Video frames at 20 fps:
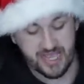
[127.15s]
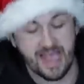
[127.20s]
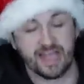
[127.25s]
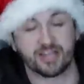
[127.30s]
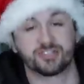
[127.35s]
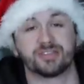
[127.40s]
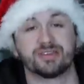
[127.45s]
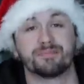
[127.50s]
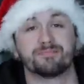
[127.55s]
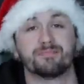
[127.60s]
I
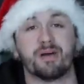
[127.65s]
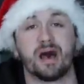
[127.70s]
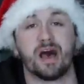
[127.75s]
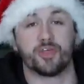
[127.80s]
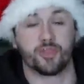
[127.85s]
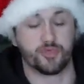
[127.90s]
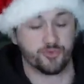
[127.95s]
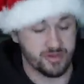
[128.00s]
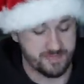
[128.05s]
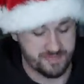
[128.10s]
actually
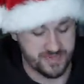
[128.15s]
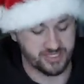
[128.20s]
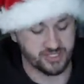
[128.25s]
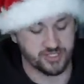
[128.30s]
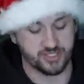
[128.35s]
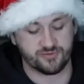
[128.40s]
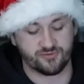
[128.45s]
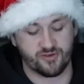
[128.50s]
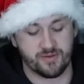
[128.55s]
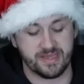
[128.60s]
bought three
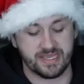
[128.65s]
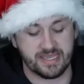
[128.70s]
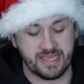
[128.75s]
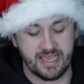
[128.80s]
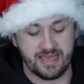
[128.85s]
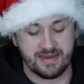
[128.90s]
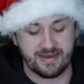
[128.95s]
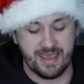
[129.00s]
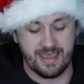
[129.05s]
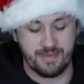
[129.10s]
pistols from a
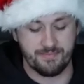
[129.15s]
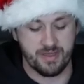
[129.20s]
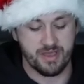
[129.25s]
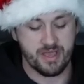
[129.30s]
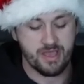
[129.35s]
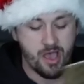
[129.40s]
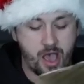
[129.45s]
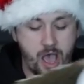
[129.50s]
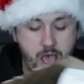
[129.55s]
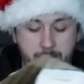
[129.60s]
kid named
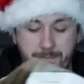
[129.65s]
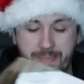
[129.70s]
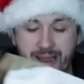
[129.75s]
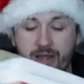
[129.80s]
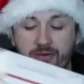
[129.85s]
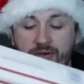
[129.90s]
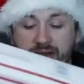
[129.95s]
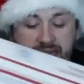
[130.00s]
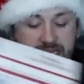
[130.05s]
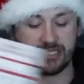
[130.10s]

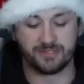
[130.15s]
Byron.